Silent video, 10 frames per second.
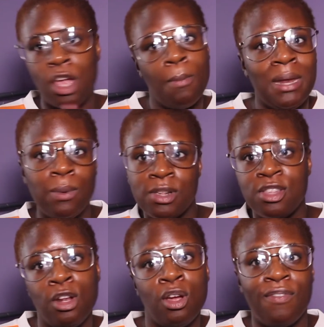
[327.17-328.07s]
Nobody wants
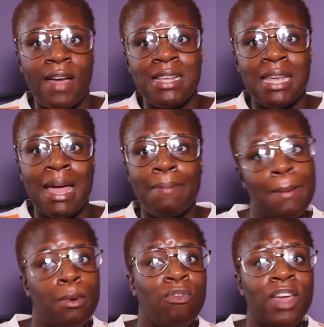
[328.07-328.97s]
to look 30 and
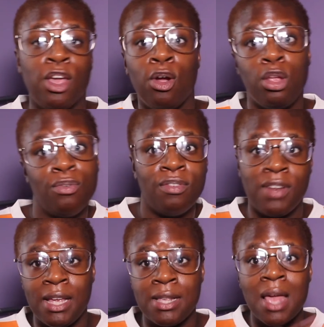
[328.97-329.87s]
people think you're in your
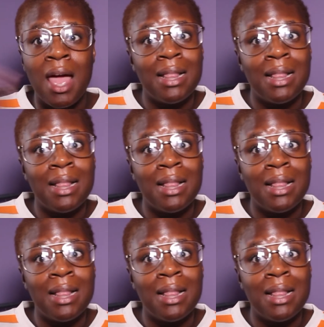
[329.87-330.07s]
50s.